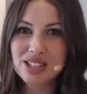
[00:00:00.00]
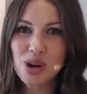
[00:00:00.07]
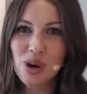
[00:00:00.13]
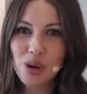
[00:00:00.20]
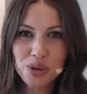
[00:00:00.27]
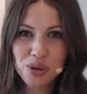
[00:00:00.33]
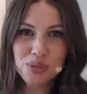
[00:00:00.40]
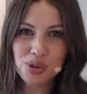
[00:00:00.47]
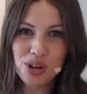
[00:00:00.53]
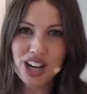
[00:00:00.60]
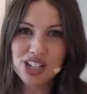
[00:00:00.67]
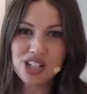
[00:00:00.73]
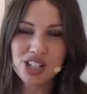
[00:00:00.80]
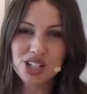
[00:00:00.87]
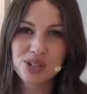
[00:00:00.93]
whole
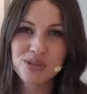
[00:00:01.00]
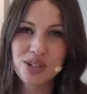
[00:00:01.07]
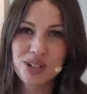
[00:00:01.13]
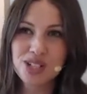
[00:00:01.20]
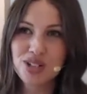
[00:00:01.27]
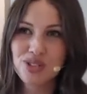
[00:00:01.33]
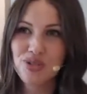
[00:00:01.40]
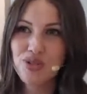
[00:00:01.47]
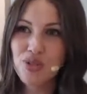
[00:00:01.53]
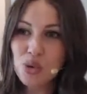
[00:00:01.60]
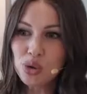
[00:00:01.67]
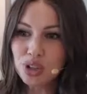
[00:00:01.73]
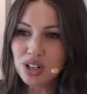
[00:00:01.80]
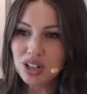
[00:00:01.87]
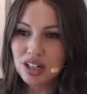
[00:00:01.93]
project was
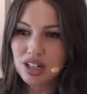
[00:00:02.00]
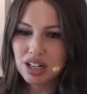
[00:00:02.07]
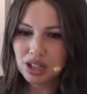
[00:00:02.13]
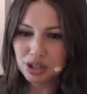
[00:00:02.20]
for